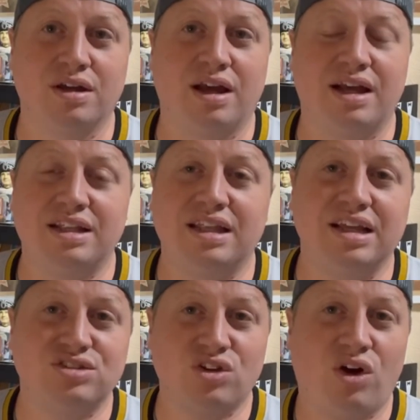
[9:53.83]
And then they
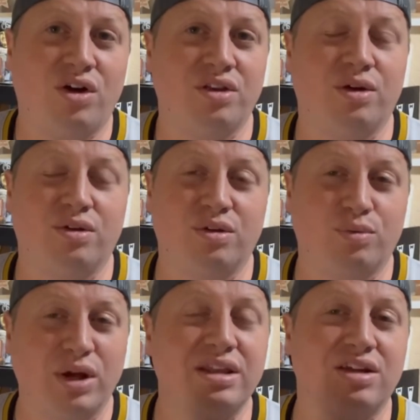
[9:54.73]
saw the
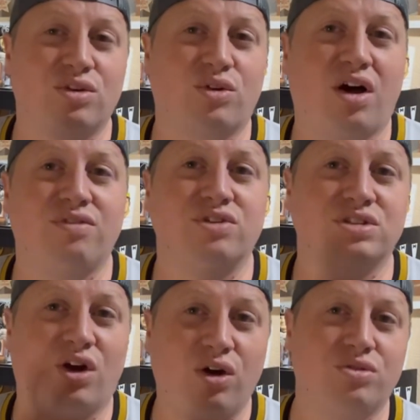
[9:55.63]
ring they took off was
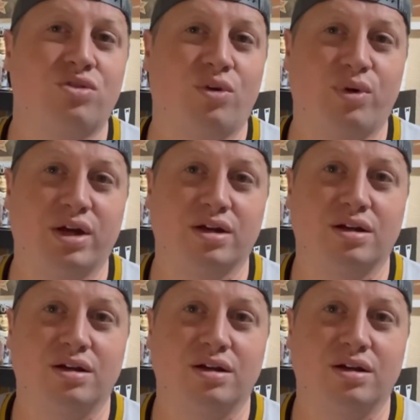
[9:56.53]
an all-star ring.